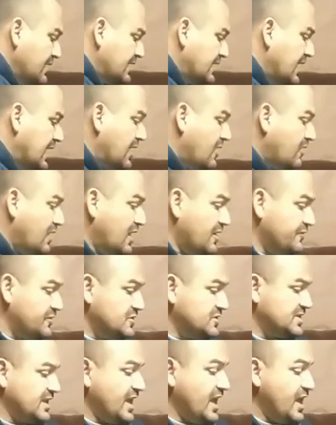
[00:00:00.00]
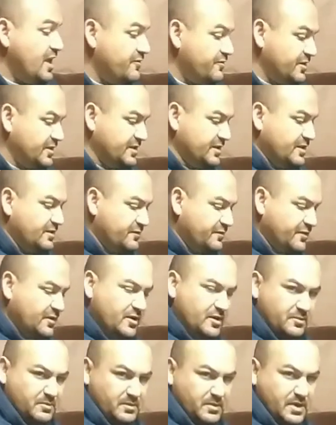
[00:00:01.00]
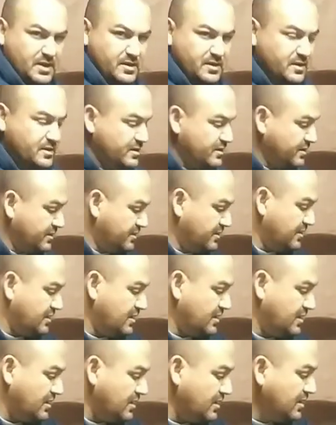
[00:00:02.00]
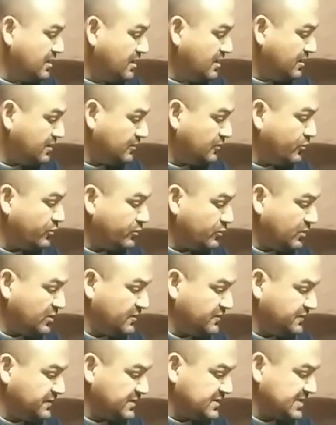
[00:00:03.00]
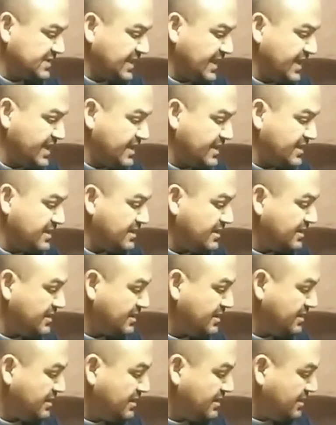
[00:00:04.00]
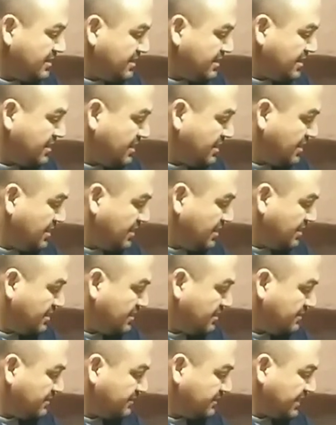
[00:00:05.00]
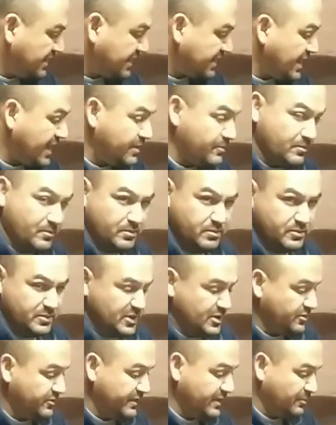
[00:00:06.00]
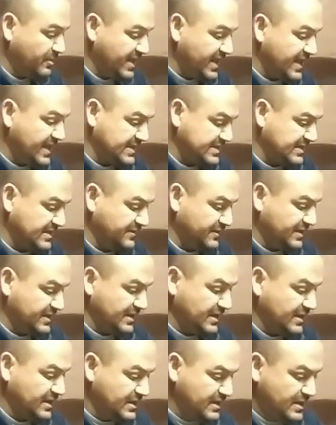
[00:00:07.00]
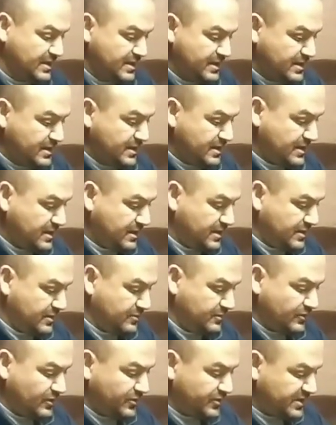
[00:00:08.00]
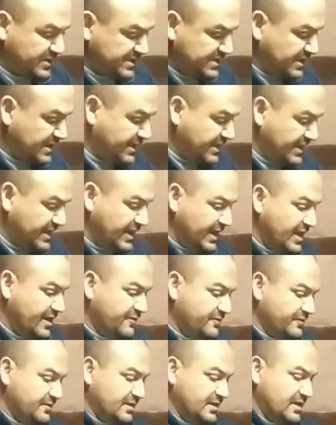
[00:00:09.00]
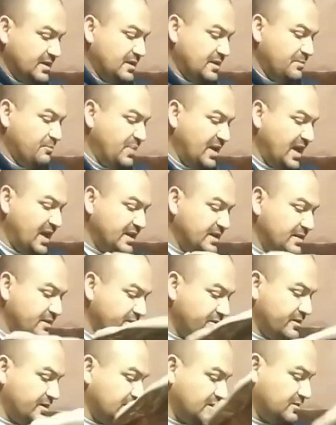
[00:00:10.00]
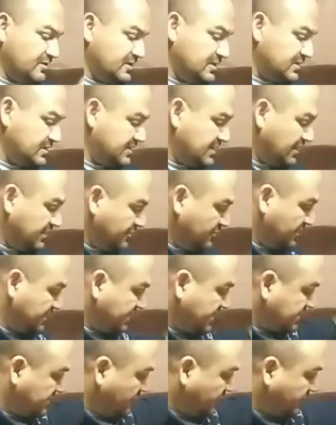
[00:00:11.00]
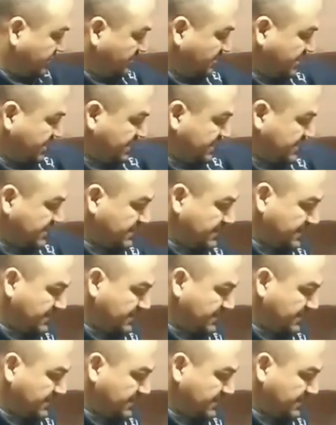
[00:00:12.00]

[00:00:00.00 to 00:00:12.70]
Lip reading: Now, I've used everything from the Lone Wolf stand that came, in the bags and everything. You'll notice that I have the pad here, and I'll tell you what that's for in a minute.